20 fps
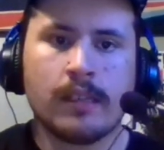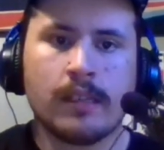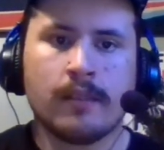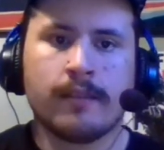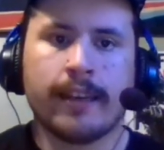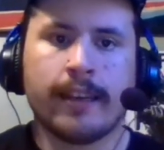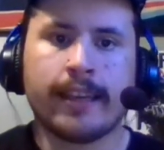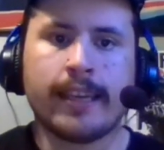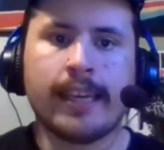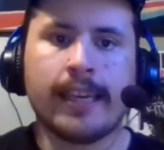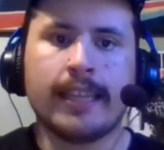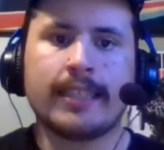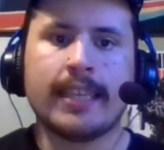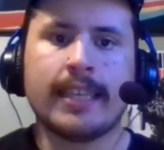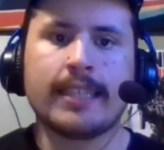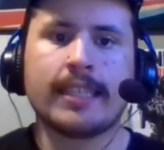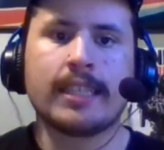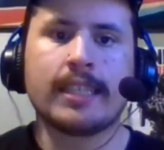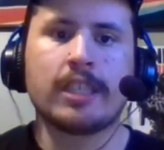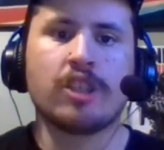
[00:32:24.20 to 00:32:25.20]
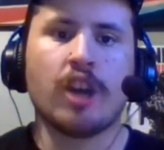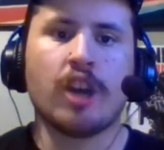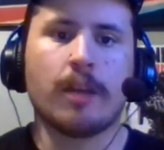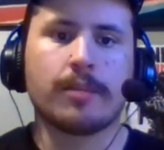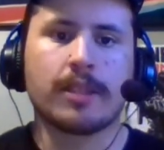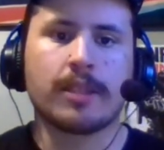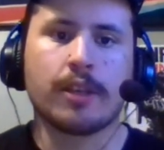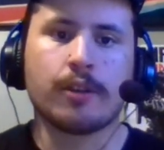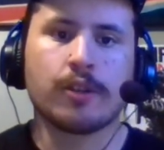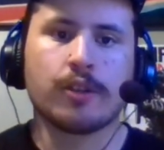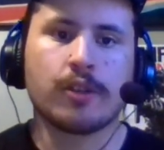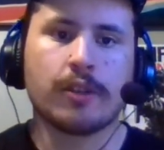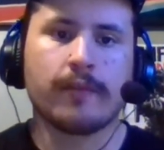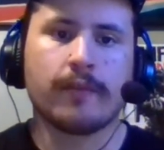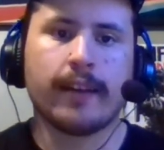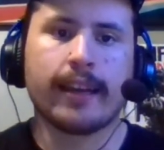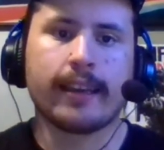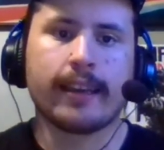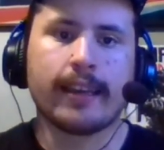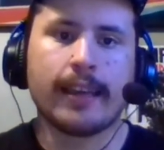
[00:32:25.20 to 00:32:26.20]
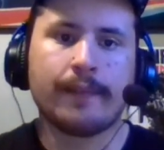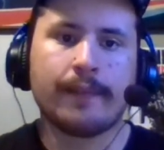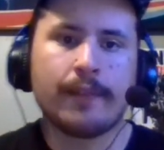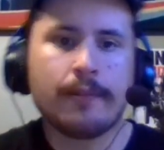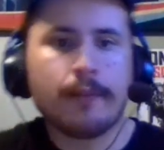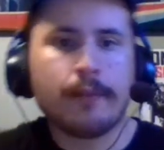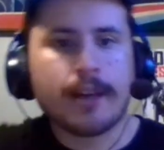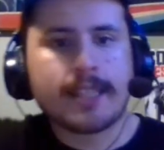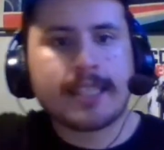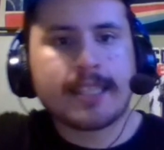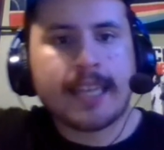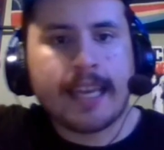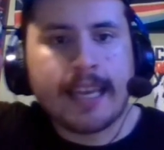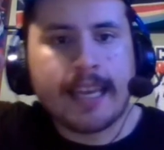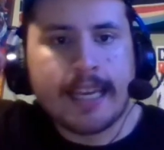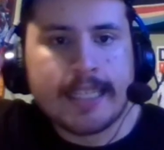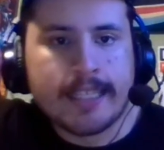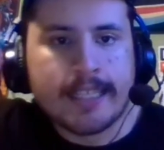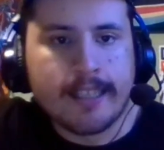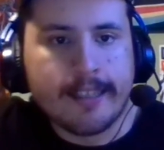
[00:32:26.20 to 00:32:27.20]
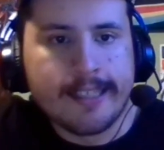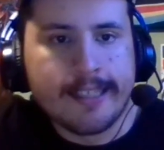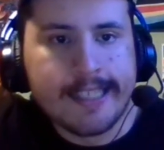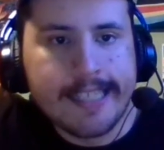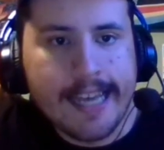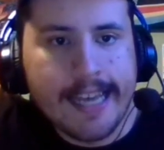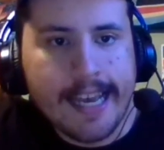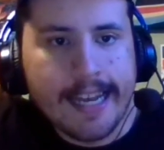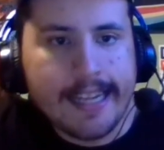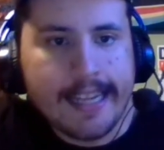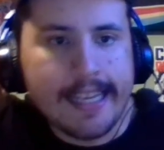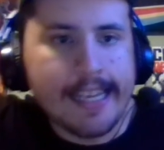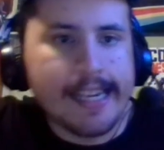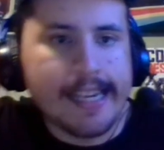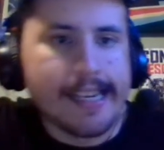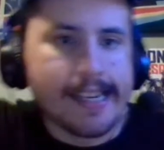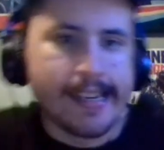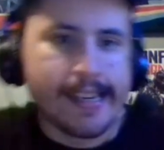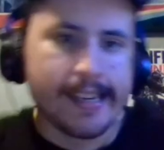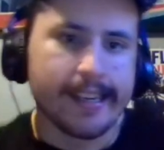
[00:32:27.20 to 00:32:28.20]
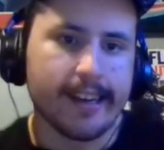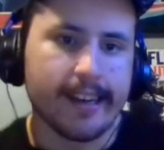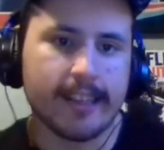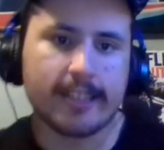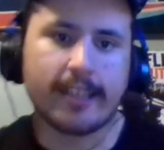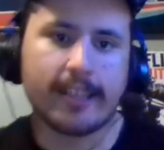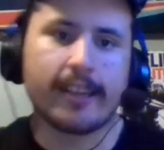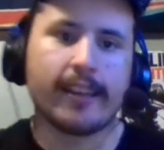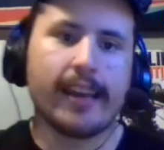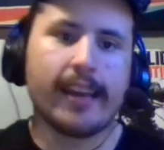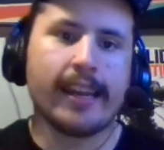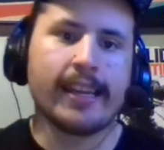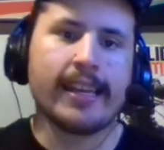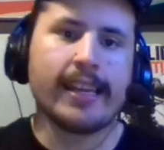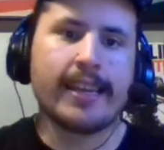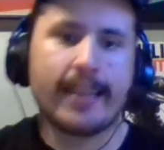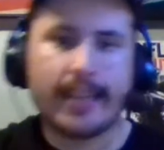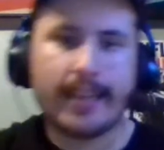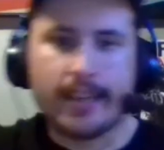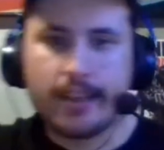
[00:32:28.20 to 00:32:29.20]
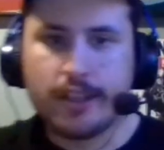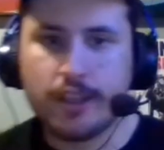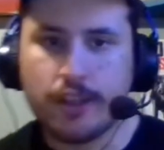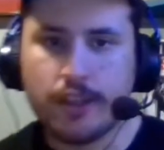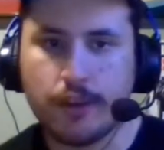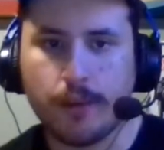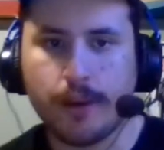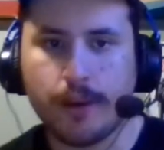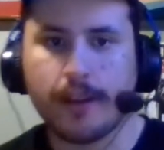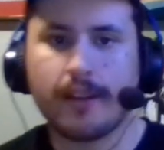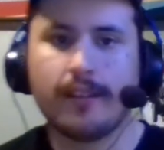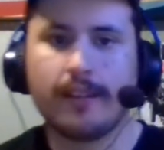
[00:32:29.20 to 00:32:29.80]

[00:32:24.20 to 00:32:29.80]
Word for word: Like he takes his job seriously. Like if he wants to get Godzilla dead, he does it, and he can do it.